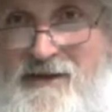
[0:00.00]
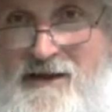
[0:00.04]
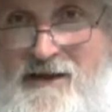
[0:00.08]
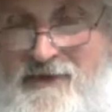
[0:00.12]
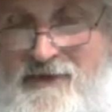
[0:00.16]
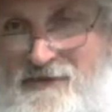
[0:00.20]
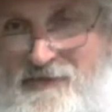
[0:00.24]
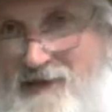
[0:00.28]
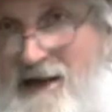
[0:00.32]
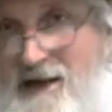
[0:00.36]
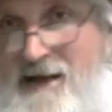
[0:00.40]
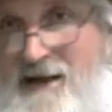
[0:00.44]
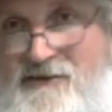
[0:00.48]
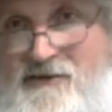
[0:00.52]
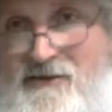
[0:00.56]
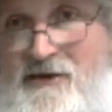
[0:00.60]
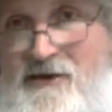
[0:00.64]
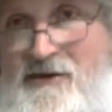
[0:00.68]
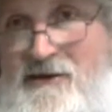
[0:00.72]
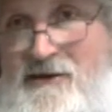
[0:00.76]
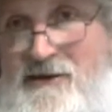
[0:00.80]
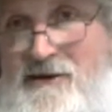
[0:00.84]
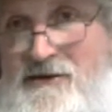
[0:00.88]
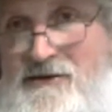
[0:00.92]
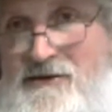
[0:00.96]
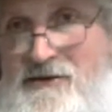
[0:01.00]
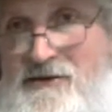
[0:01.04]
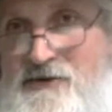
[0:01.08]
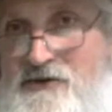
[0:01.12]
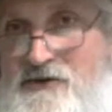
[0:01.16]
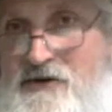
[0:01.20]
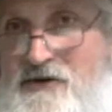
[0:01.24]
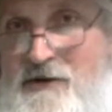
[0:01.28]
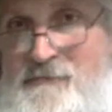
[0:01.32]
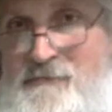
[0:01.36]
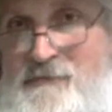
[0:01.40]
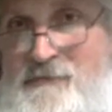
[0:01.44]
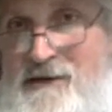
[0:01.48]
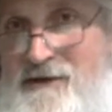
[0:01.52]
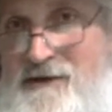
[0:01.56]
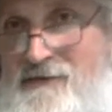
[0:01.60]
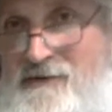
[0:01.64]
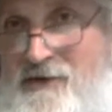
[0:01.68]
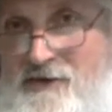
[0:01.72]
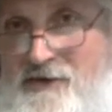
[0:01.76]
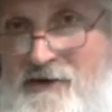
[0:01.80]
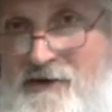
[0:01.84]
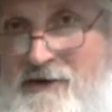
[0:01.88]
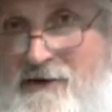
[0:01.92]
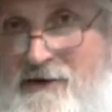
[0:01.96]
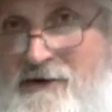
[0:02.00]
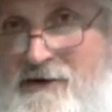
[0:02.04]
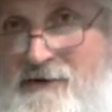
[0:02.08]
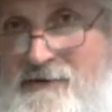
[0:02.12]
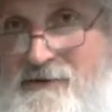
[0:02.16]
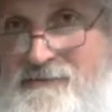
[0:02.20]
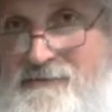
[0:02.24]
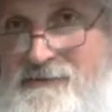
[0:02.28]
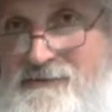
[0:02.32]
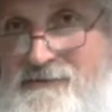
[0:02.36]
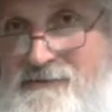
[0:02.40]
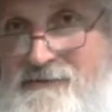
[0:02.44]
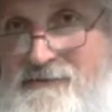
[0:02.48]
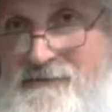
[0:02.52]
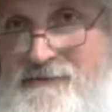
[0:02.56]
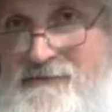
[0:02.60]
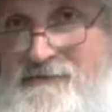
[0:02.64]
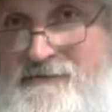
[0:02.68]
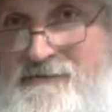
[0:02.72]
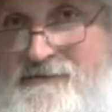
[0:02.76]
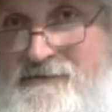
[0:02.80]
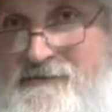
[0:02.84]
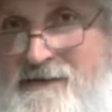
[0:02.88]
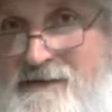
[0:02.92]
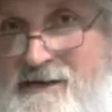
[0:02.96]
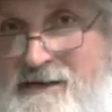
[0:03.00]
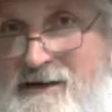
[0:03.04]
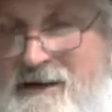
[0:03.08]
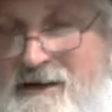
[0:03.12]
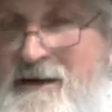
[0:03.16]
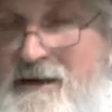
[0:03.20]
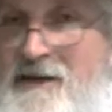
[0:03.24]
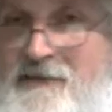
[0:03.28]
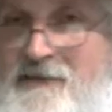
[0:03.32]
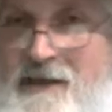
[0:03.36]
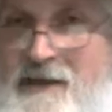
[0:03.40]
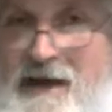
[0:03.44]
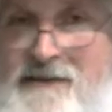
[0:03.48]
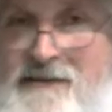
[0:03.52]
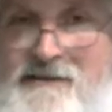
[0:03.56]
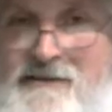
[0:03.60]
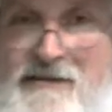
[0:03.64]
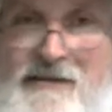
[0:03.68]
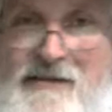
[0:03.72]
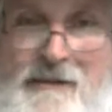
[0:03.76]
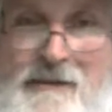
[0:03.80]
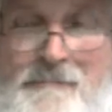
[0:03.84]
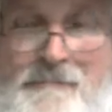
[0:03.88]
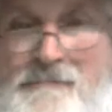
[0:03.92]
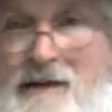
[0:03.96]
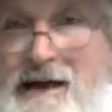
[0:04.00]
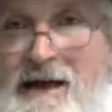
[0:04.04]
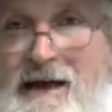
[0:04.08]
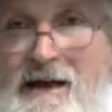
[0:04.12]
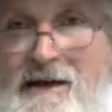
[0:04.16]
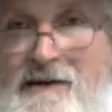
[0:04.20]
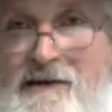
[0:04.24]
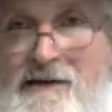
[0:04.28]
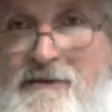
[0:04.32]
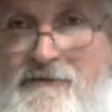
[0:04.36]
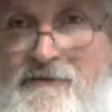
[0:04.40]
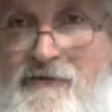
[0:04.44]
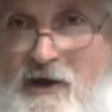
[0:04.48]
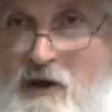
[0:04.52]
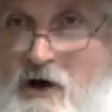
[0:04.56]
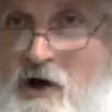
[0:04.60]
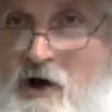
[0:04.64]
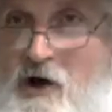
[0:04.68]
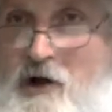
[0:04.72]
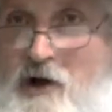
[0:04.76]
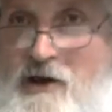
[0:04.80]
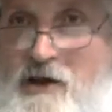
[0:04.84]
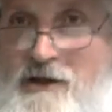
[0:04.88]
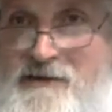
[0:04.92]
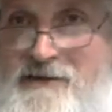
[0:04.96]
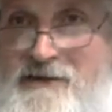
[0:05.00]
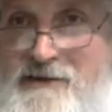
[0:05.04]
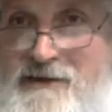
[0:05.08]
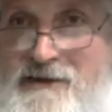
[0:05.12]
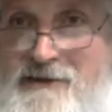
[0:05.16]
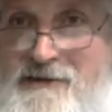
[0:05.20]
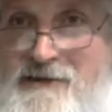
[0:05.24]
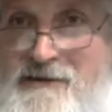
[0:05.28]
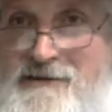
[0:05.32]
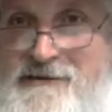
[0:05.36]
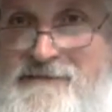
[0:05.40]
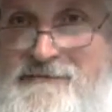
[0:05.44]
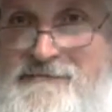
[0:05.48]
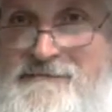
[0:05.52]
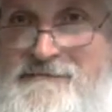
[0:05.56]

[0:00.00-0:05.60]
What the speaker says: That's usurping the throne. That's the man of lawlessness